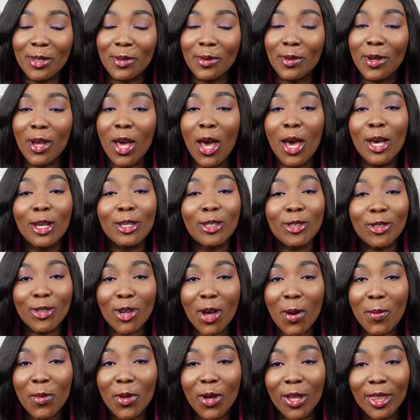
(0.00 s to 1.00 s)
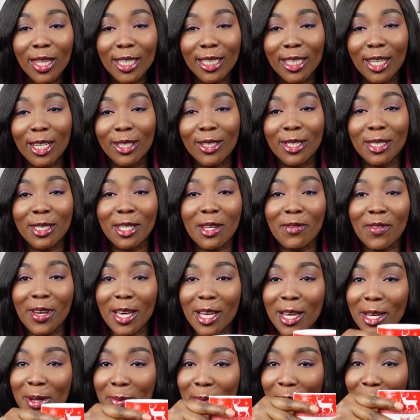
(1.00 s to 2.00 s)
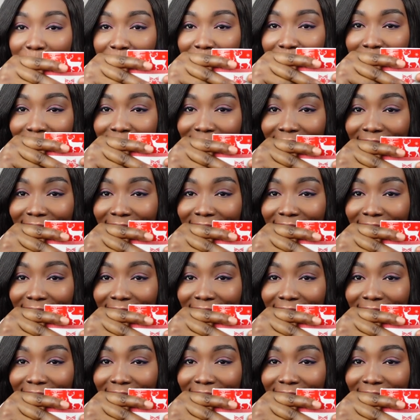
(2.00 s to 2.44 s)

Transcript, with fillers: So join me on this get yourself a cup of